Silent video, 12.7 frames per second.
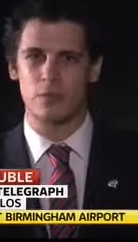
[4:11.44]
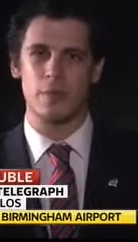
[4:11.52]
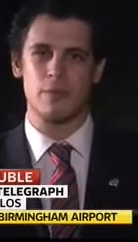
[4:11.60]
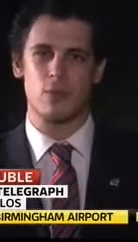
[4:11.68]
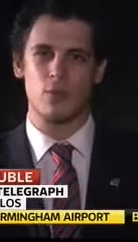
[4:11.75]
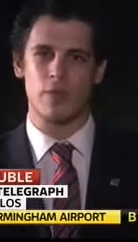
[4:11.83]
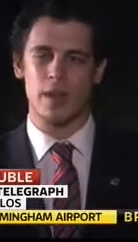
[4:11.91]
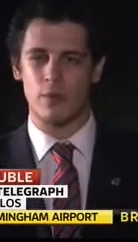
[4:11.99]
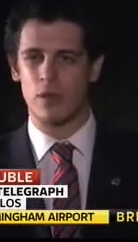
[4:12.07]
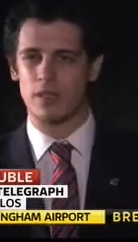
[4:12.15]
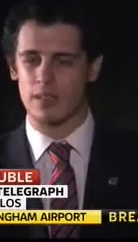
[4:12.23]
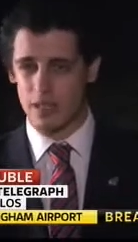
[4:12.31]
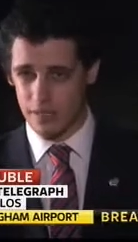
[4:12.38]
There will be more
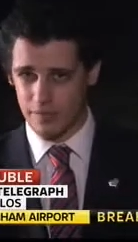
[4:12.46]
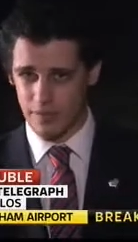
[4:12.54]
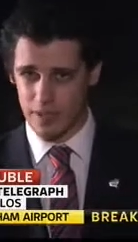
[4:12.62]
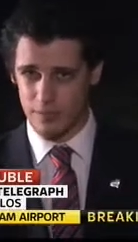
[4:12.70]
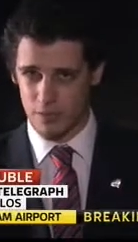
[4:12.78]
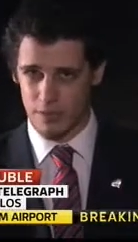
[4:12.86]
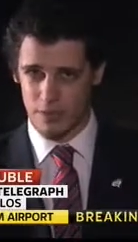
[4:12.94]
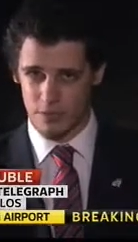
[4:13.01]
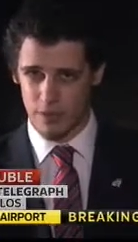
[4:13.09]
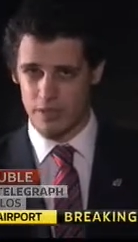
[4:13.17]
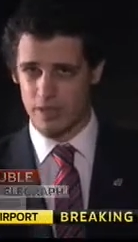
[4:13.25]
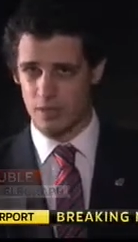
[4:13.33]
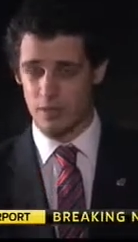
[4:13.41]
networks like Facebook and
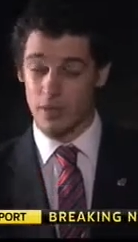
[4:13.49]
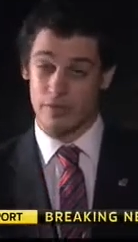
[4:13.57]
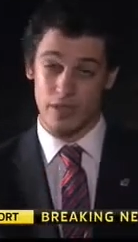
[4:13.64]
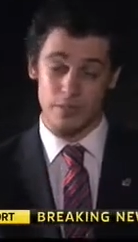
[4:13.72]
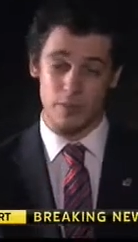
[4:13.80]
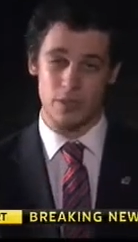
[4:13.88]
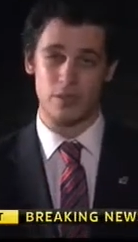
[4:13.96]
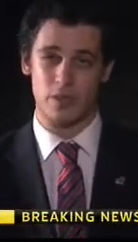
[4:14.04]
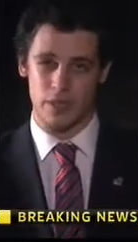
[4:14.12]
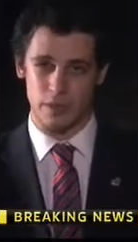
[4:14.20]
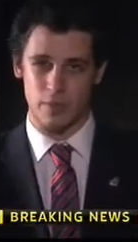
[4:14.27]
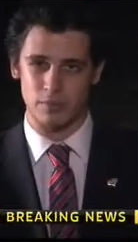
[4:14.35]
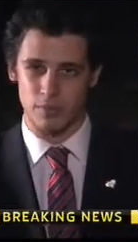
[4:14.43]
Twitter, although Facebook and
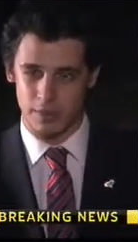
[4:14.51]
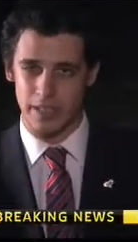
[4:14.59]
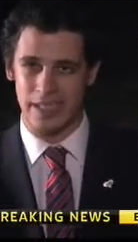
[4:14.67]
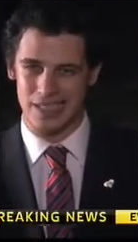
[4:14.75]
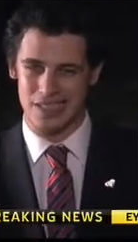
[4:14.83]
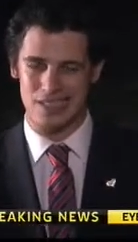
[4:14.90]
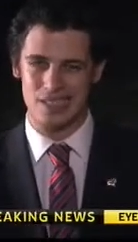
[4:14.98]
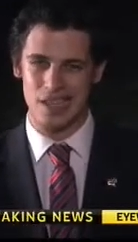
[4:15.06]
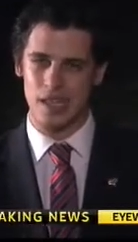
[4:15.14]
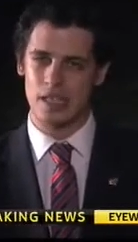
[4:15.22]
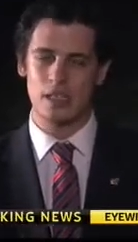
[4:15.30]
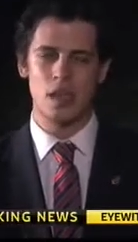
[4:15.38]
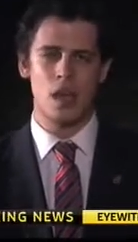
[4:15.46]
Twitter are probably here to
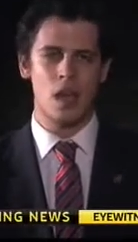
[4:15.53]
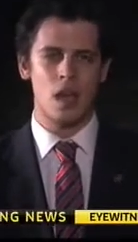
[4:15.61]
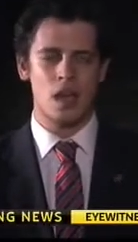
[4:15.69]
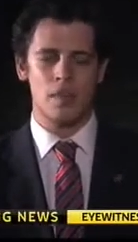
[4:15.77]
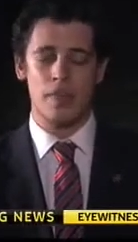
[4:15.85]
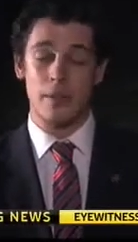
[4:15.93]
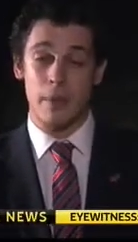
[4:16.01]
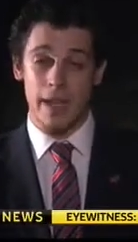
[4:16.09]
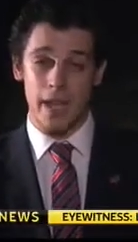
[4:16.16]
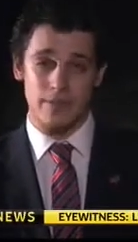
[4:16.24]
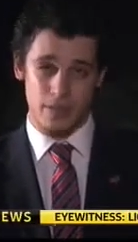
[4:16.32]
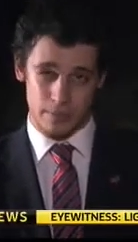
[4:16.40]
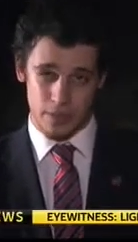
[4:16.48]
stay. They may
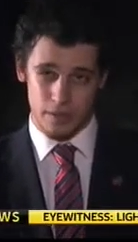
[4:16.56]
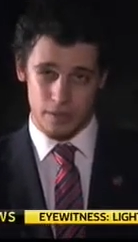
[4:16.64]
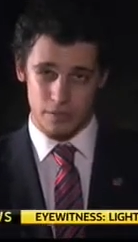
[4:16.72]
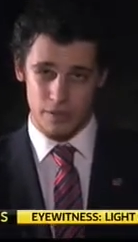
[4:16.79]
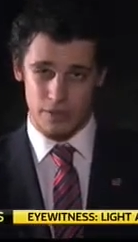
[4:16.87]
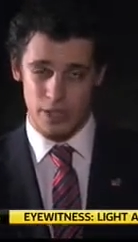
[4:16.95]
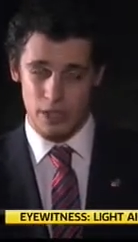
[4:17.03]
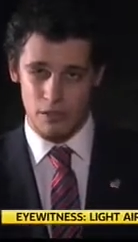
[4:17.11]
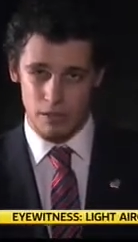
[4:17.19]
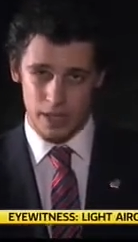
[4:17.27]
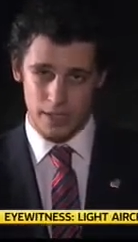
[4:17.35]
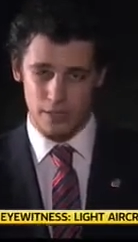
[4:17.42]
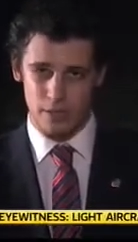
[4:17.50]
have something to do with
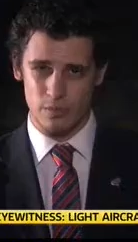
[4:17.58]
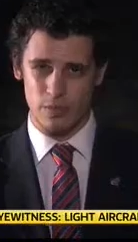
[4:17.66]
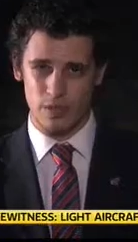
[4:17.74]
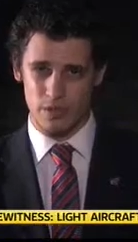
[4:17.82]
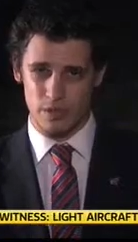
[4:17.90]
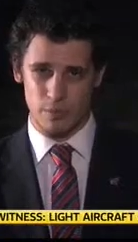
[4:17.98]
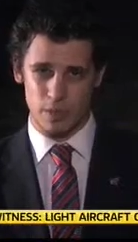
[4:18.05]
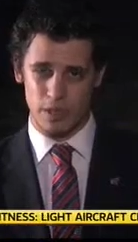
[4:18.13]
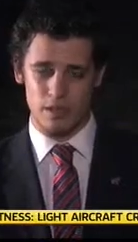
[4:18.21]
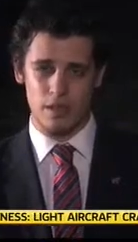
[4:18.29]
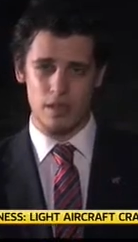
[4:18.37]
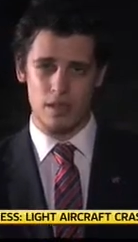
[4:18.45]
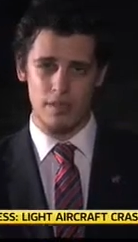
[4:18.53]
geolocation, which is a big
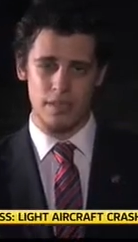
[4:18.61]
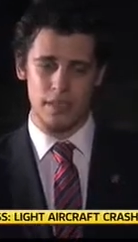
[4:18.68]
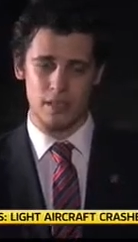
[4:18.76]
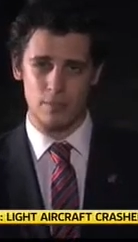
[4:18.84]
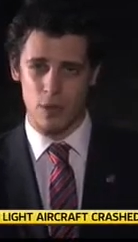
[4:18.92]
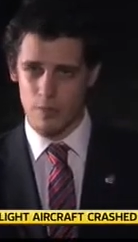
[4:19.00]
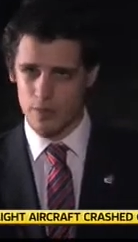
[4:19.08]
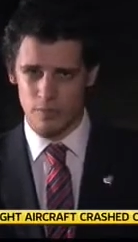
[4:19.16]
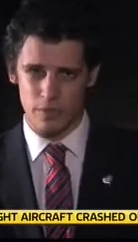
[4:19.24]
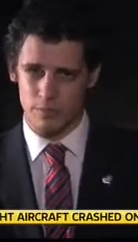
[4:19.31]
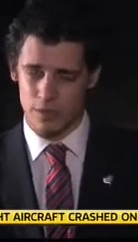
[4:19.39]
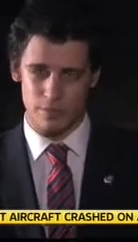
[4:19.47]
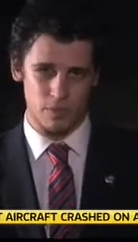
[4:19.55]
thing at the moment,
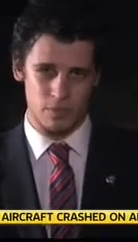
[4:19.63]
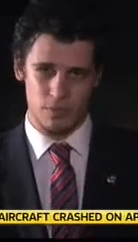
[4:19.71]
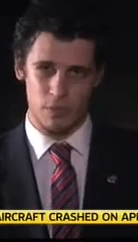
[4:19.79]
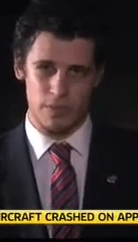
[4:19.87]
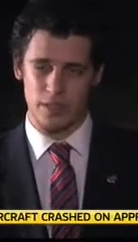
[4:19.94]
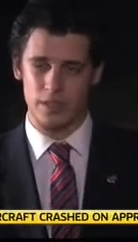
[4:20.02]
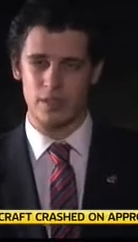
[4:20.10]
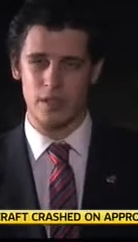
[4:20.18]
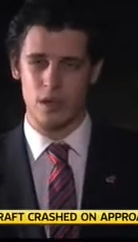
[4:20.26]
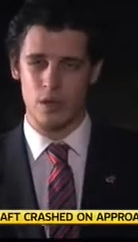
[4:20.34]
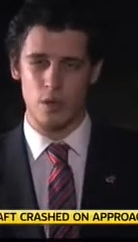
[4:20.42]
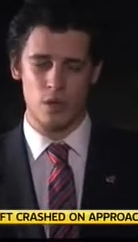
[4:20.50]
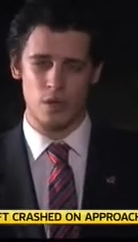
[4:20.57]
with people wanting to
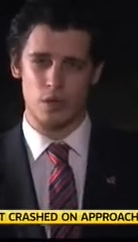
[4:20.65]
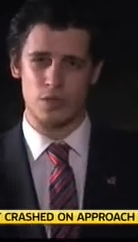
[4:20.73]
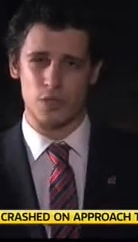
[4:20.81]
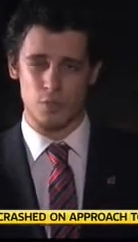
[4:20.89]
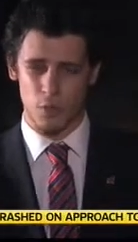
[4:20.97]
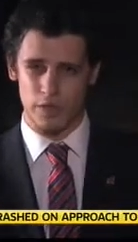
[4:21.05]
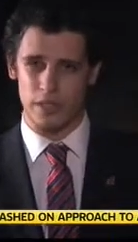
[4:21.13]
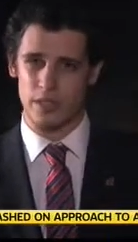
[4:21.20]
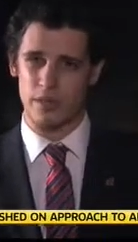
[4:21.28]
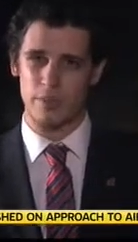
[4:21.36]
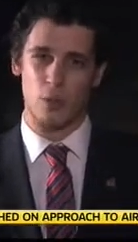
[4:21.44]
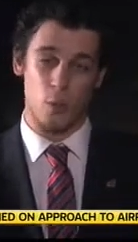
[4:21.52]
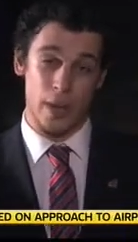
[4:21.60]
know not just what they're
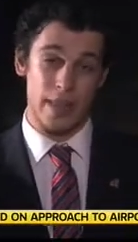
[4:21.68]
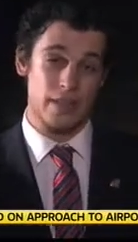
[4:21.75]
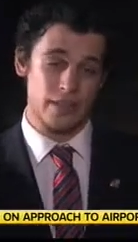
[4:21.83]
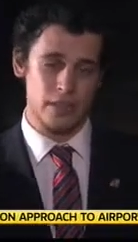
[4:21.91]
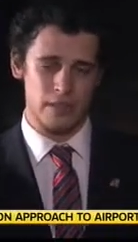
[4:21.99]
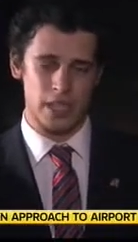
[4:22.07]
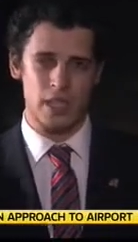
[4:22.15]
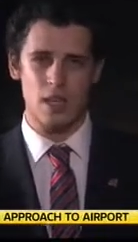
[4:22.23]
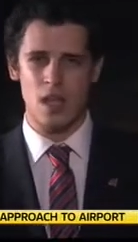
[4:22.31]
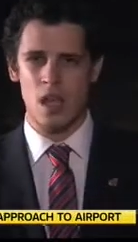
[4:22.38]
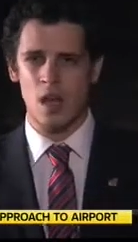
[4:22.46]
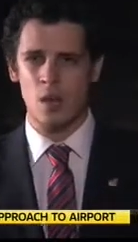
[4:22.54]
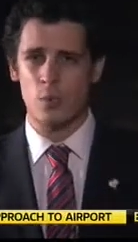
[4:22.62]
doing, but where they're doing it.
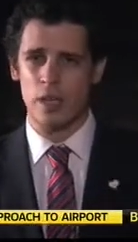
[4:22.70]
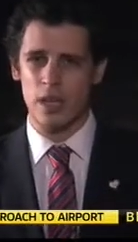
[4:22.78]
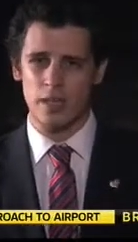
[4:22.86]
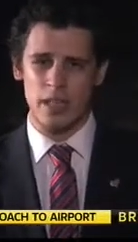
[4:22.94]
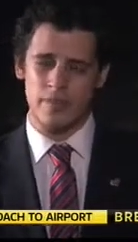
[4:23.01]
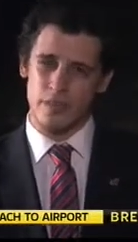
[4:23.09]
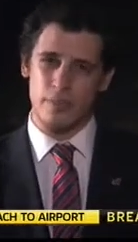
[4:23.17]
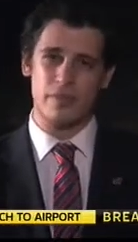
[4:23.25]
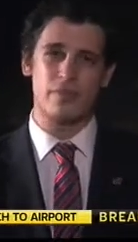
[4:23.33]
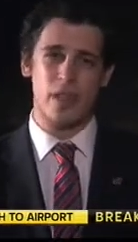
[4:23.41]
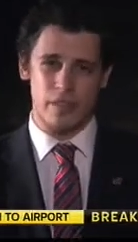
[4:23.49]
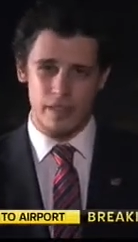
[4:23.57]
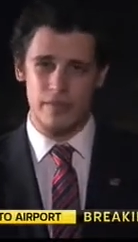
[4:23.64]
We're going to have to be
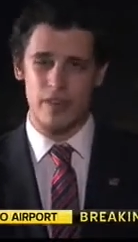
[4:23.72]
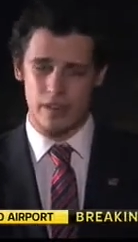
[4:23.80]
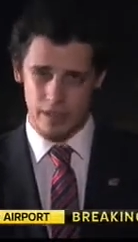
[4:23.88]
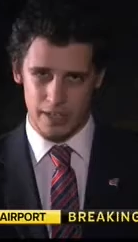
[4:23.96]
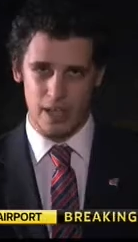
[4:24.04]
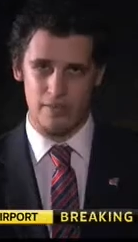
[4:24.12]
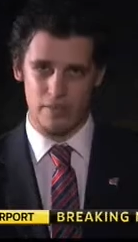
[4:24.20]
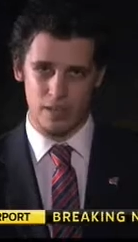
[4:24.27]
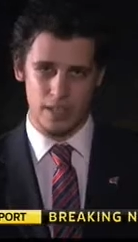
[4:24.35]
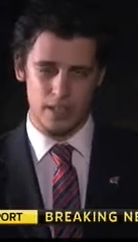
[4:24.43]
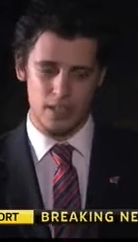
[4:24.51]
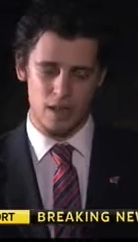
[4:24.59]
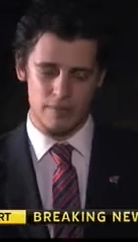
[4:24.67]
very, very careful.
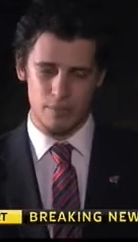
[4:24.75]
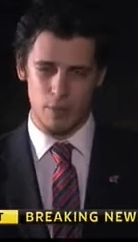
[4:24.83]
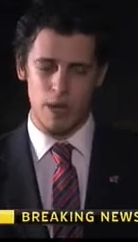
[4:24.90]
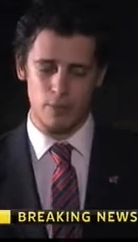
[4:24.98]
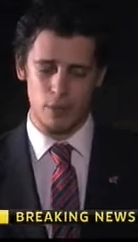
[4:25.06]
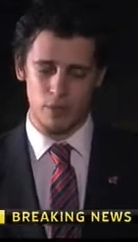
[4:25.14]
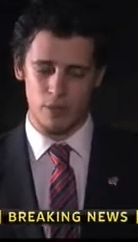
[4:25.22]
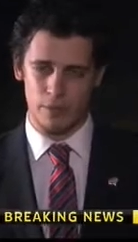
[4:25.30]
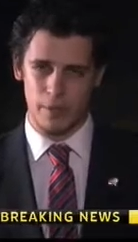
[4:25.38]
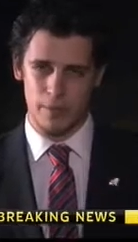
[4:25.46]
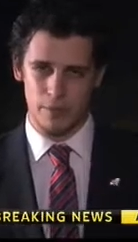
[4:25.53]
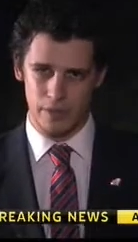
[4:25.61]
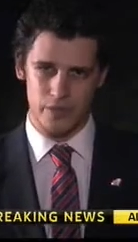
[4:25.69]
I blog a lot
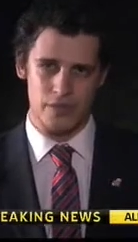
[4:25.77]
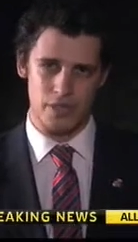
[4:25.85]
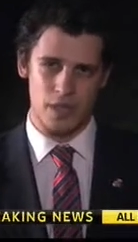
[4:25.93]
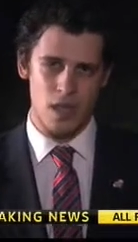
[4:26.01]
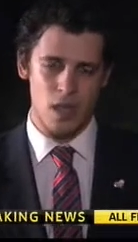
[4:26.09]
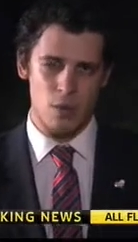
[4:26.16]
about privacy.